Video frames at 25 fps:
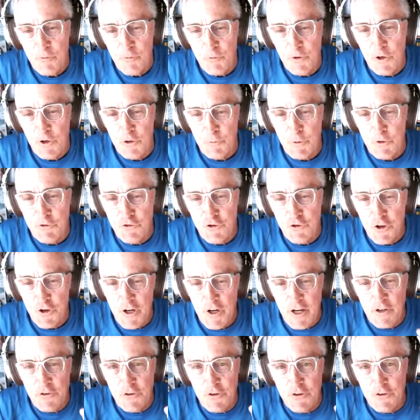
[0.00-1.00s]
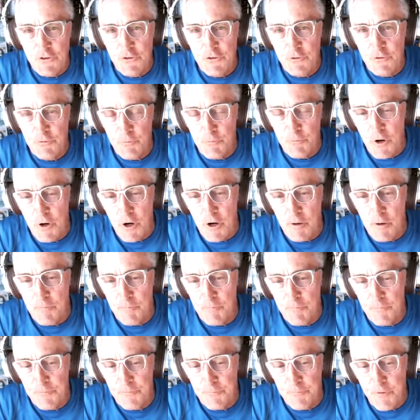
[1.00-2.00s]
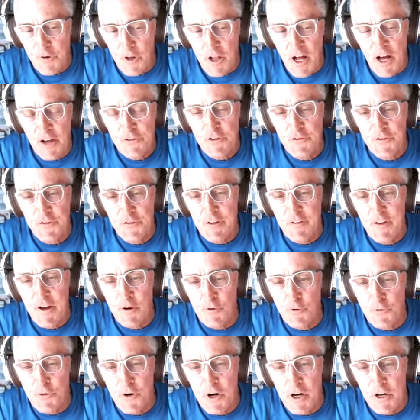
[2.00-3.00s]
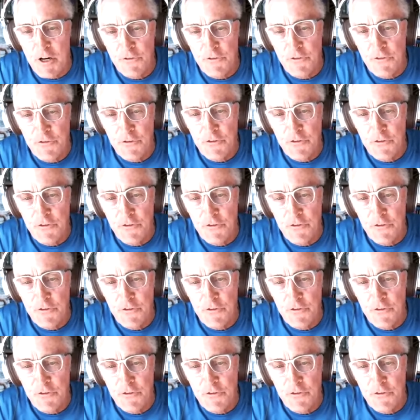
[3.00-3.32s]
because we changed his our philosophy of how to race.